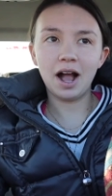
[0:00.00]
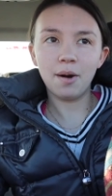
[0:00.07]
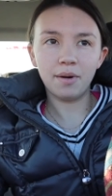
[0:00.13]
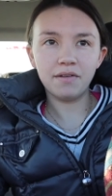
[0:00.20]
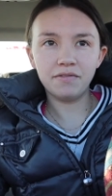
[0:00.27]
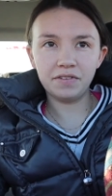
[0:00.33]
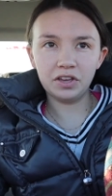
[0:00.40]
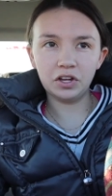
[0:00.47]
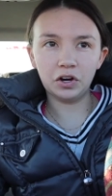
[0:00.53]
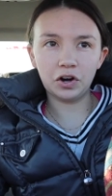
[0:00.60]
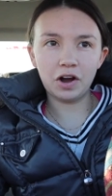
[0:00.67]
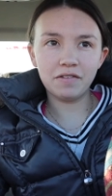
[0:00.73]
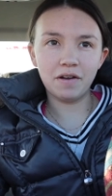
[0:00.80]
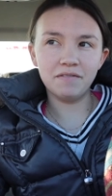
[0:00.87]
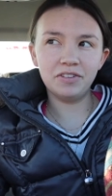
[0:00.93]
how I feel
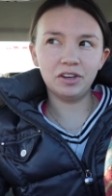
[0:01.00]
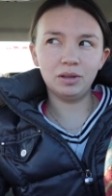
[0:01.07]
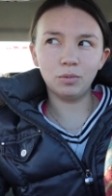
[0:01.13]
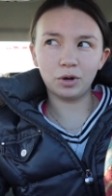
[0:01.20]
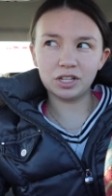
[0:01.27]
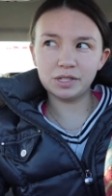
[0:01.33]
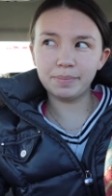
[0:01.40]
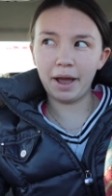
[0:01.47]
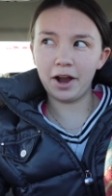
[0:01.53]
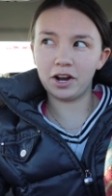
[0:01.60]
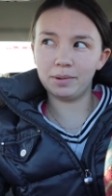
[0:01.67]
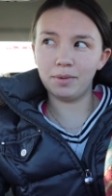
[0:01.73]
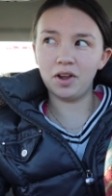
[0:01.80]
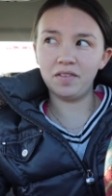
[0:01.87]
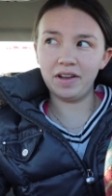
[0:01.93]
or if I'm feeling more
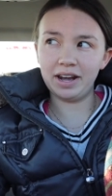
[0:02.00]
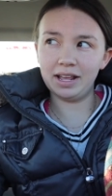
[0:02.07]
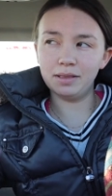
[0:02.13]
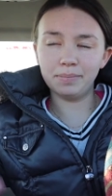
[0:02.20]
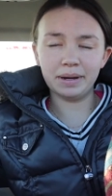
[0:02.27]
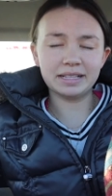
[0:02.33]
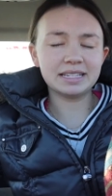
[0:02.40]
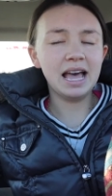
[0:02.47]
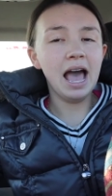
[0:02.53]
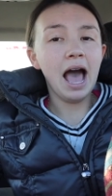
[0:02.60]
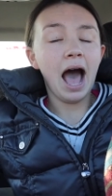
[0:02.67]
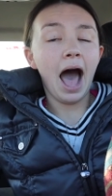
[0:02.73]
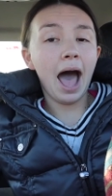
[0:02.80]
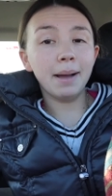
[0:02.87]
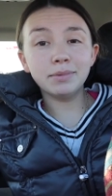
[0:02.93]
inspired and motivated. But
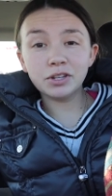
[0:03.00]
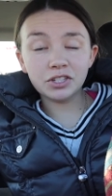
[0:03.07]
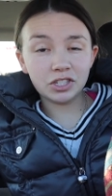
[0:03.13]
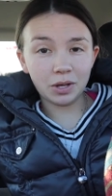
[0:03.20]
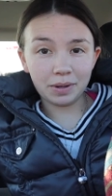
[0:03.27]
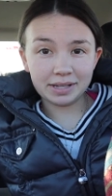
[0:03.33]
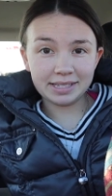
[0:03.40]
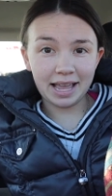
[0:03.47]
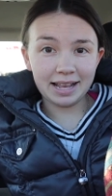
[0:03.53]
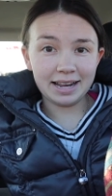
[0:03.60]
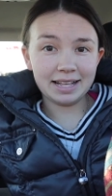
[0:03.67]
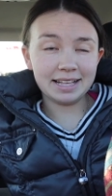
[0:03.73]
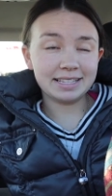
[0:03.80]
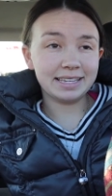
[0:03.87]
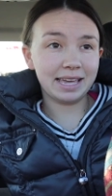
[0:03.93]
I'm just so
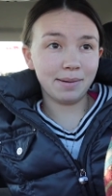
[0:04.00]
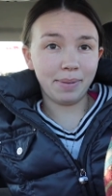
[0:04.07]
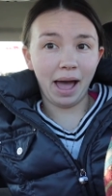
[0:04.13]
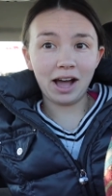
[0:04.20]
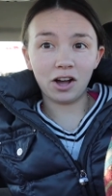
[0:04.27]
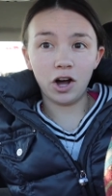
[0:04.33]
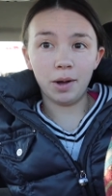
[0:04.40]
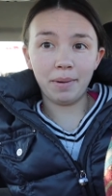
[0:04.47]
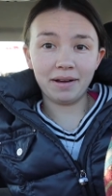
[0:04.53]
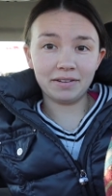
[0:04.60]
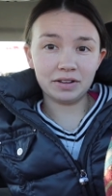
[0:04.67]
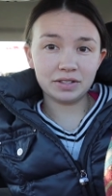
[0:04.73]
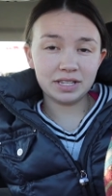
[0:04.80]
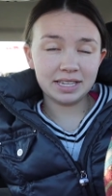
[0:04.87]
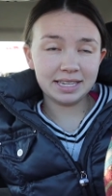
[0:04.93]
excited to get back on my
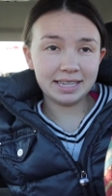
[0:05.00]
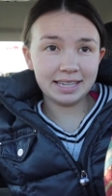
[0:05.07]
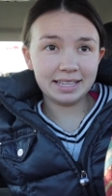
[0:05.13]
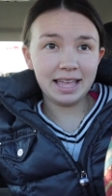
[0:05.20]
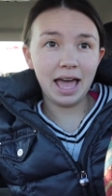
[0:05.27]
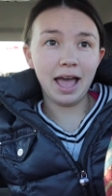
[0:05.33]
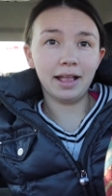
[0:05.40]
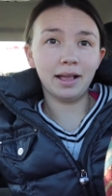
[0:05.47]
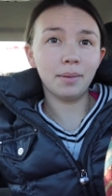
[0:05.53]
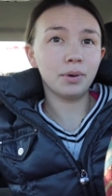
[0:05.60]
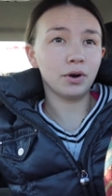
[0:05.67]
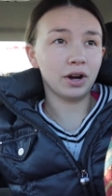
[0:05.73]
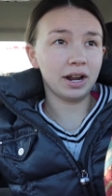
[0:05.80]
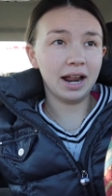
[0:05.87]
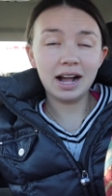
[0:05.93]
routine and
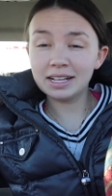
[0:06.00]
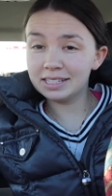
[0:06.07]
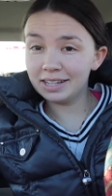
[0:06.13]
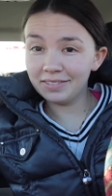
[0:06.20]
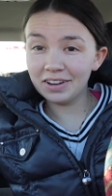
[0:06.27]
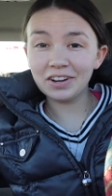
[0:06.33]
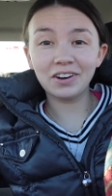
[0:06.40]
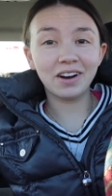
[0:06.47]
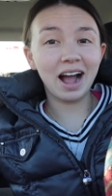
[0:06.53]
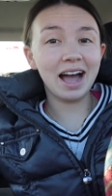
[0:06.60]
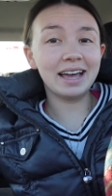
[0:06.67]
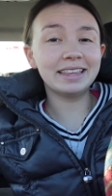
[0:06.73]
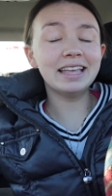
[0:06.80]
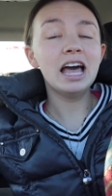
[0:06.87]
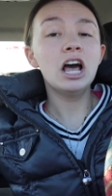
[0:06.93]
productive
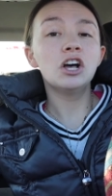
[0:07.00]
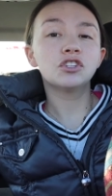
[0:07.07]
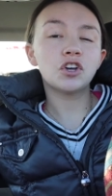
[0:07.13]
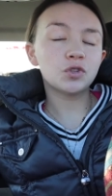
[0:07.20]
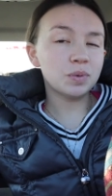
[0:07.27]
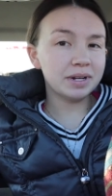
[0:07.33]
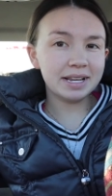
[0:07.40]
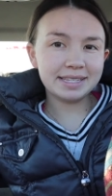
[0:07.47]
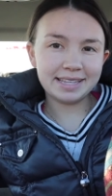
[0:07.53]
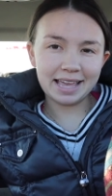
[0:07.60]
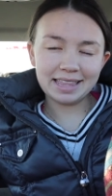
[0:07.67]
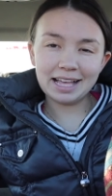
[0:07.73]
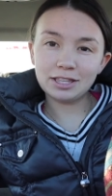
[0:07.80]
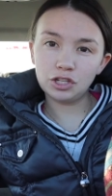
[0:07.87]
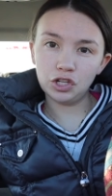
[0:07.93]
grind. So I just wanted to
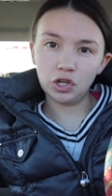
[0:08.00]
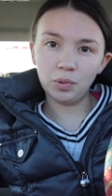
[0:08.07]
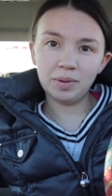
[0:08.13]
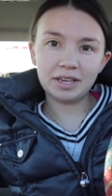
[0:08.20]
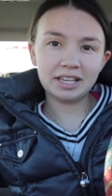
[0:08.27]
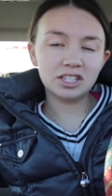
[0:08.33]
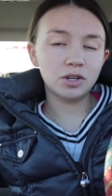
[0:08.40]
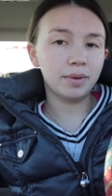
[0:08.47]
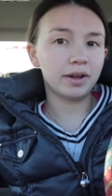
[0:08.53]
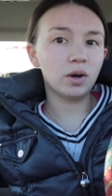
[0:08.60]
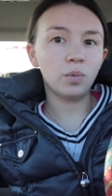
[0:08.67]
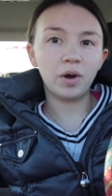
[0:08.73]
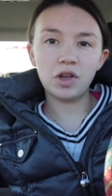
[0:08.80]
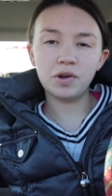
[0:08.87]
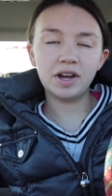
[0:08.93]
say that too because no
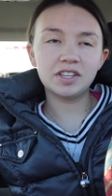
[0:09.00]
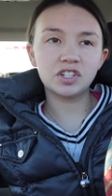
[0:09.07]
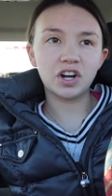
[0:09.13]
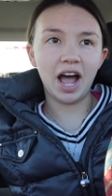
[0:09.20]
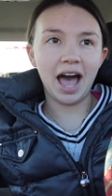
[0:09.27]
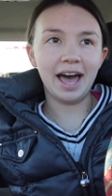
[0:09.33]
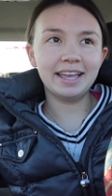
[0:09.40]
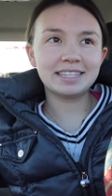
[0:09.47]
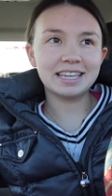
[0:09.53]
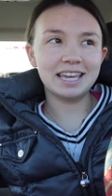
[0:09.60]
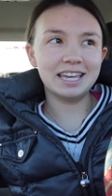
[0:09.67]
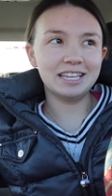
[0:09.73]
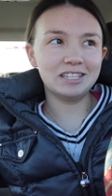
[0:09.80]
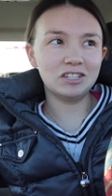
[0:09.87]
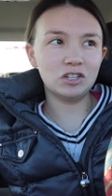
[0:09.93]
matter where you guys are at
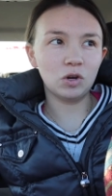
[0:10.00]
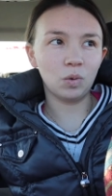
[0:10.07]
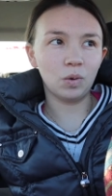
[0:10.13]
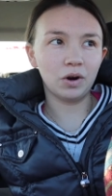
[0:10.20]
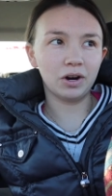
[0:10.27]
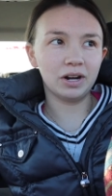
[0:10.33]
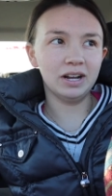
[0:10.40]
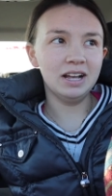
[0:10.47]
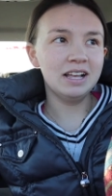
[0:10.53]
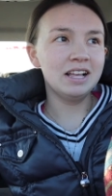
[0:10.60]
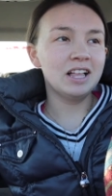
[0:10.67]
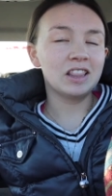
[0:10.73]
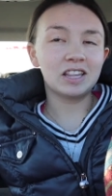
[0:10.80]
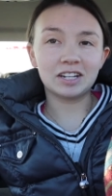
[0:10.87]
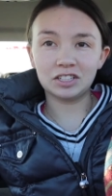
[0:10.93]
in your
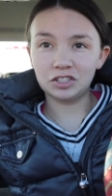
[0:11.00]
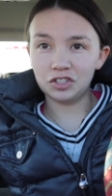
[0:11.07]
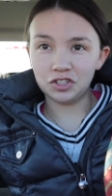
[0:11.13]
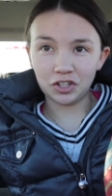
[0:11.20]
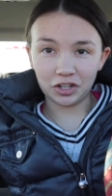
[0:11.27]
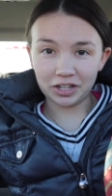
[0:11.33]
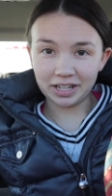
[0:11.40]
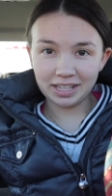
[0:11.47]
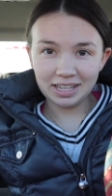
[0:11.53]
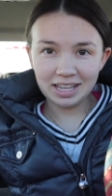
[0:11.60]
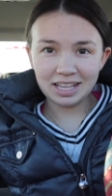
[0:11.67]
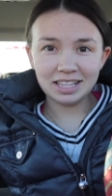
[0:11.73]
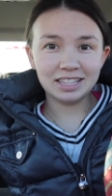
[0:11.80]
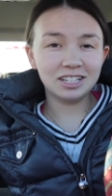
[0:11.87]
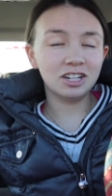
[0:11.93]
little journey,
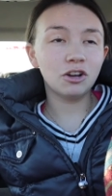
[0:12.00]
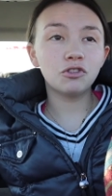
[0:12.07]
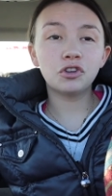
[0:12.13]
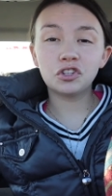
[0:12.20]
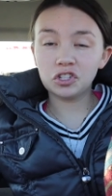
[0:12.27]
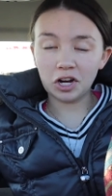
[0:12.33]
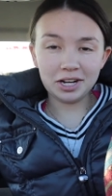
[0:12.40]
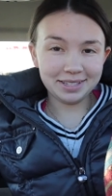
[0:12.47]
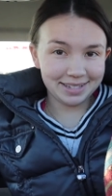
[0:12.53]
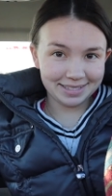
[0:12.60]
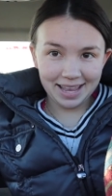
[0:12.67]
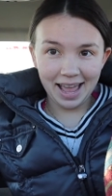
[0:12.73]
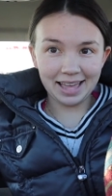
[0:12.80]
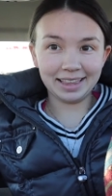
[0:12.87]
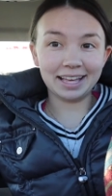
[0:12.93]
you know, you start
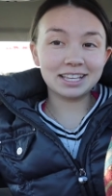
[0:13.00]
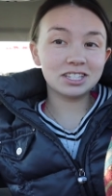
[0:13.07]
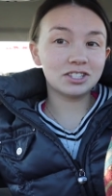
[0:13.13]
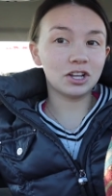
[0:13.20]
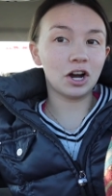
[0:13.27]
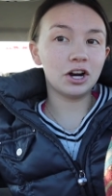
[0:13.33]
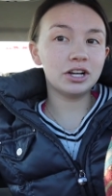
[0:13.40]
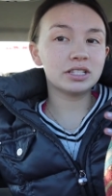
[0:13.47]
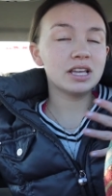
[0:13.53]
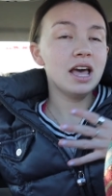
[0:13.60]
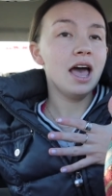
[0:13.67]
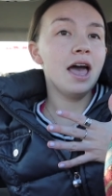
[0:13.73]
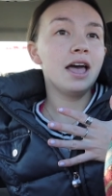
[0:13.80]
today. Like start